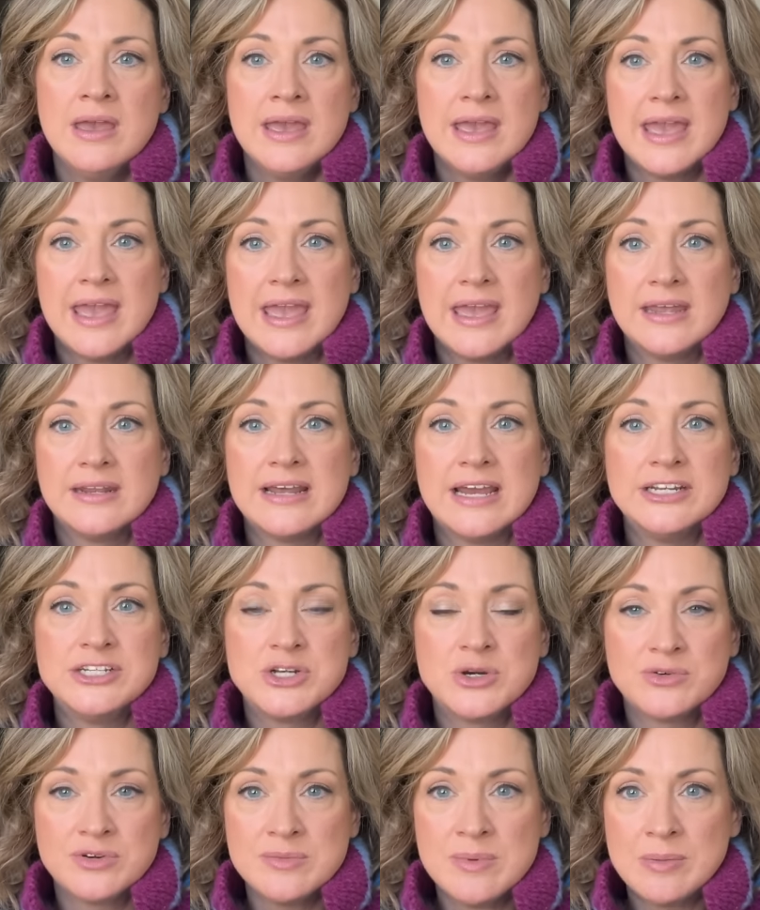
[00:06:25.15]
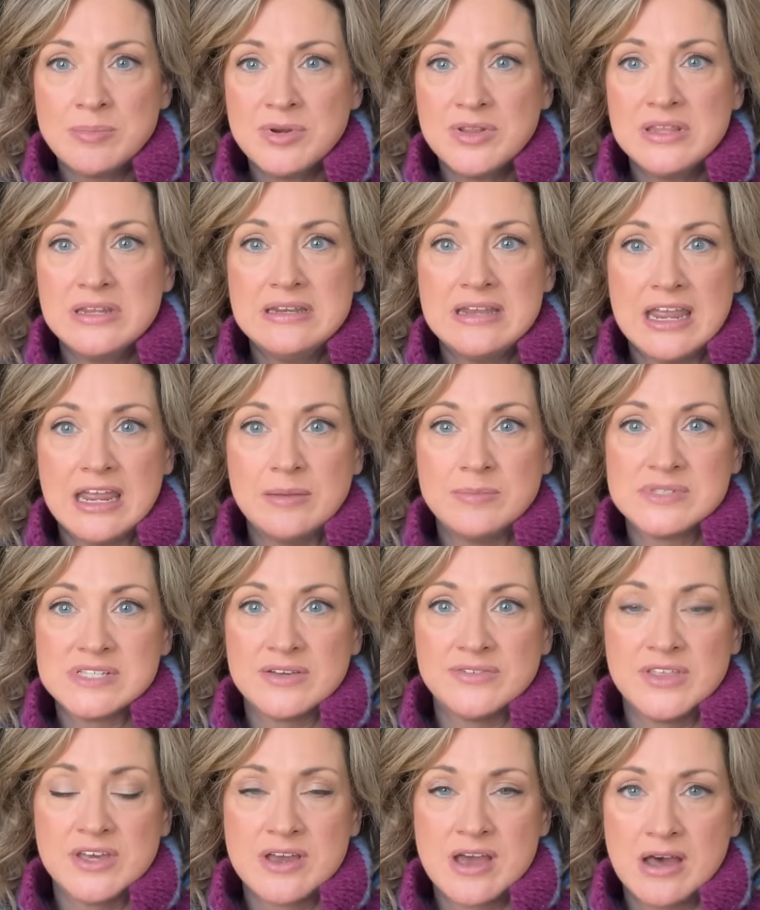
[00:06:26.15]
And I don't remember the names
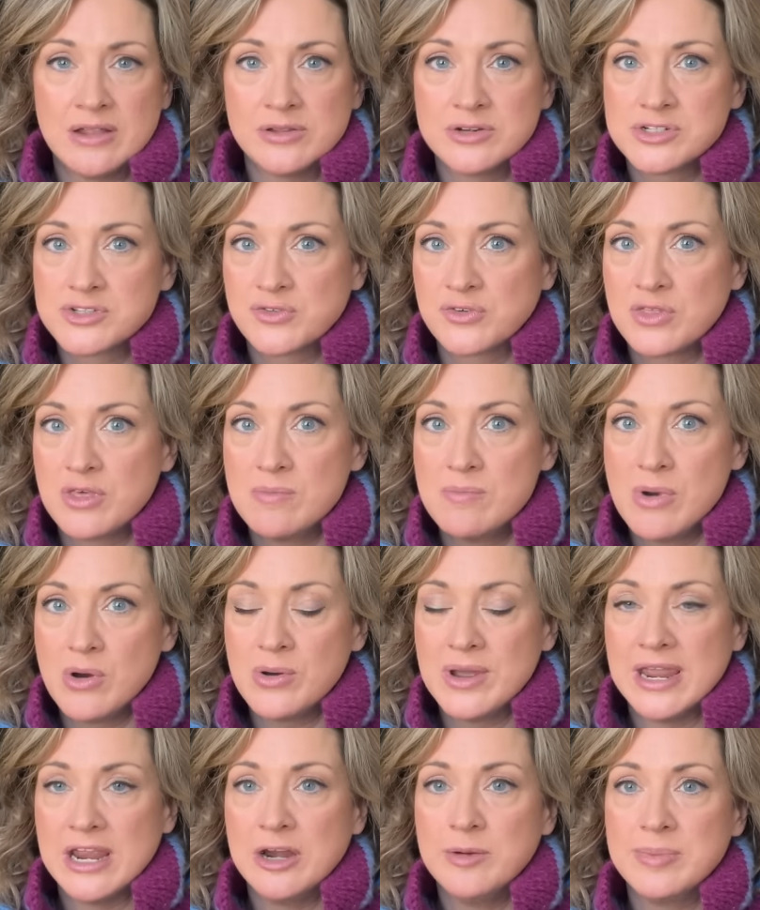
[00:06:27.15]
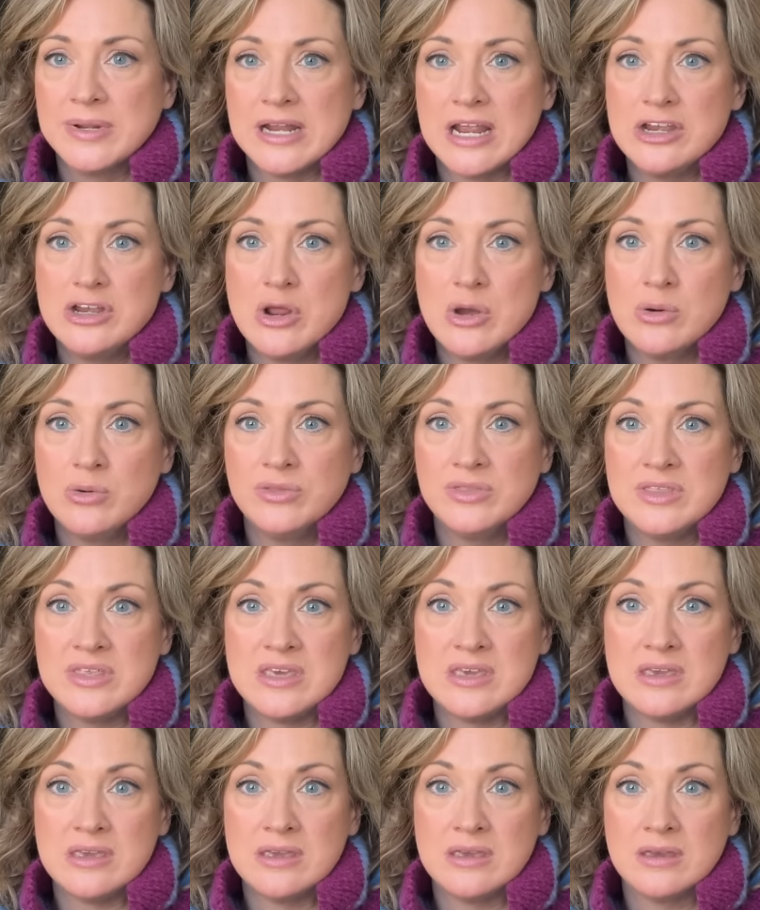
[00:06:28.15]
of the colors for the mohair, but I know
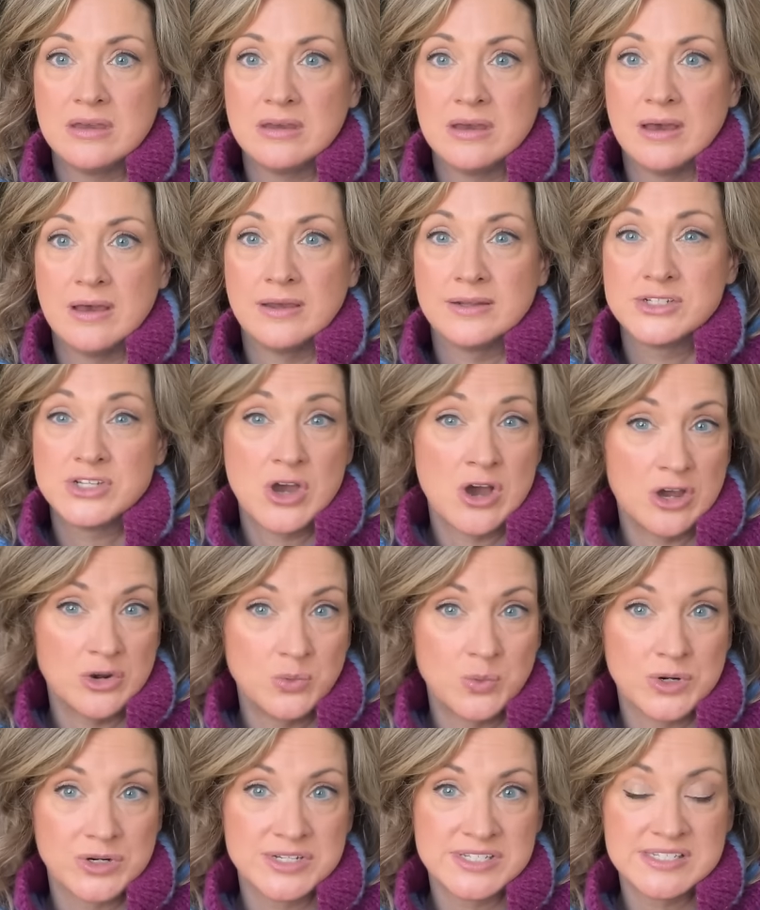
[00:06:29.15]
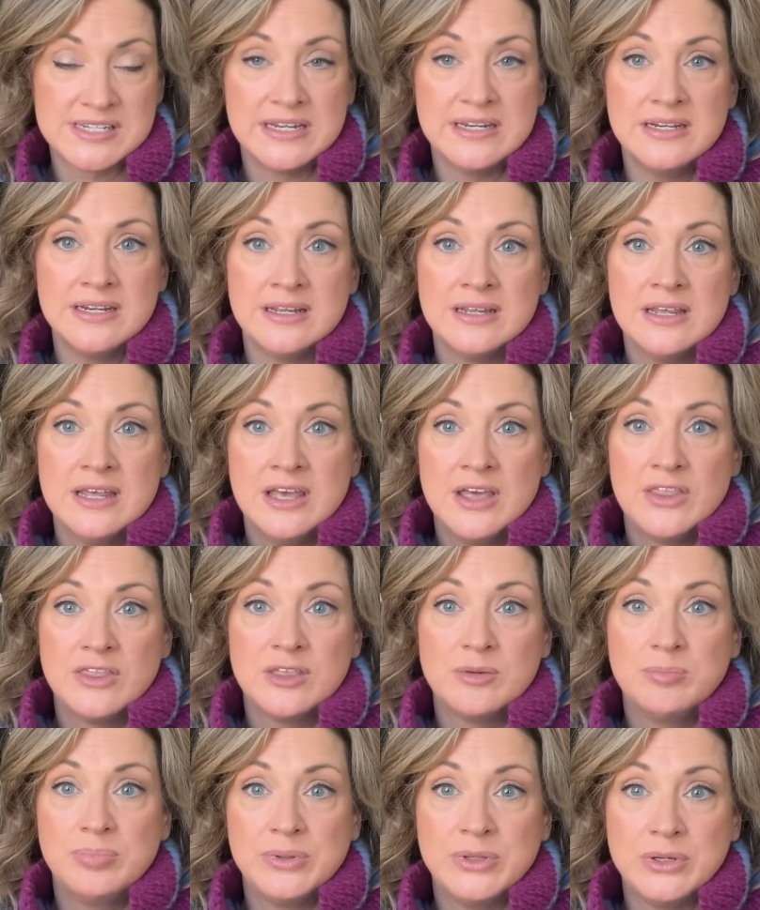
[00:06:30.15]
the Todd worsted.
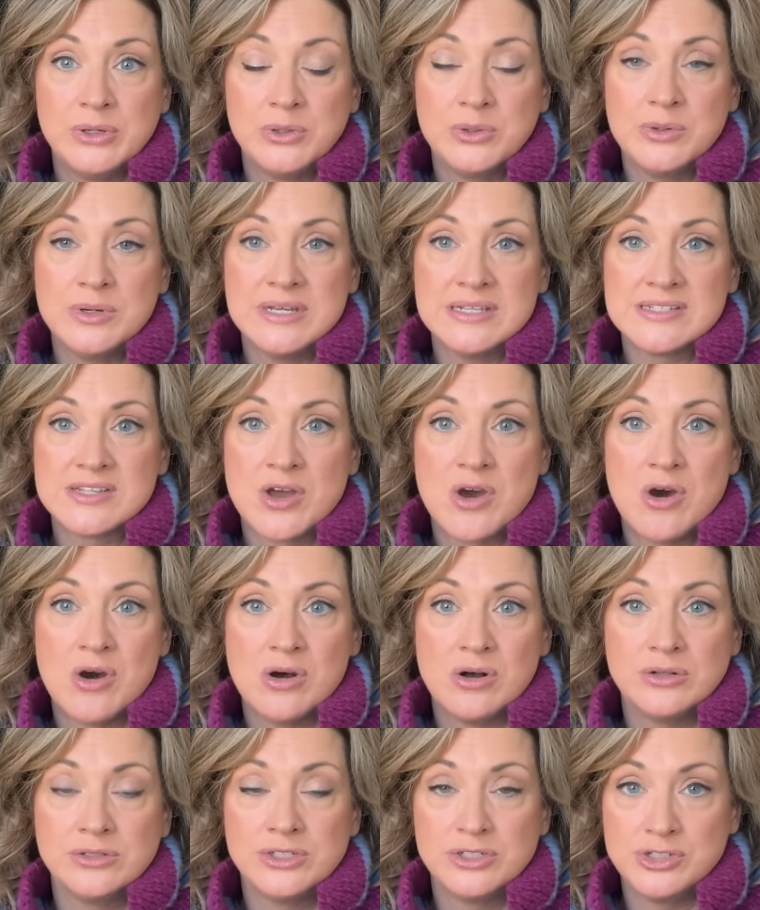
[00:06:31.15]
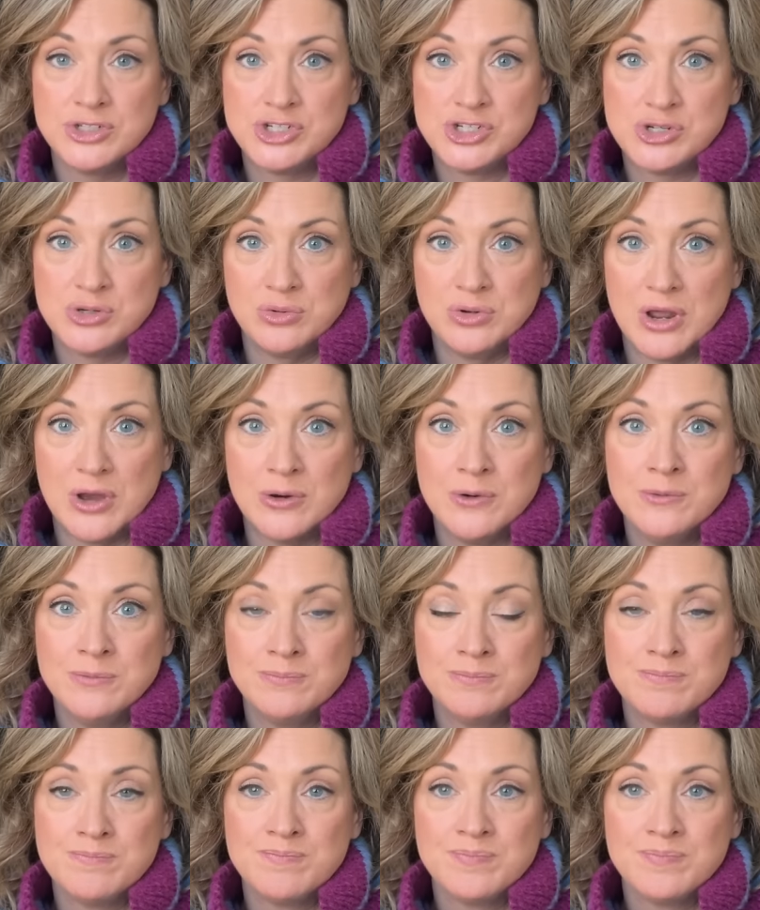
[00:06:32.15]
The blue is called Juno.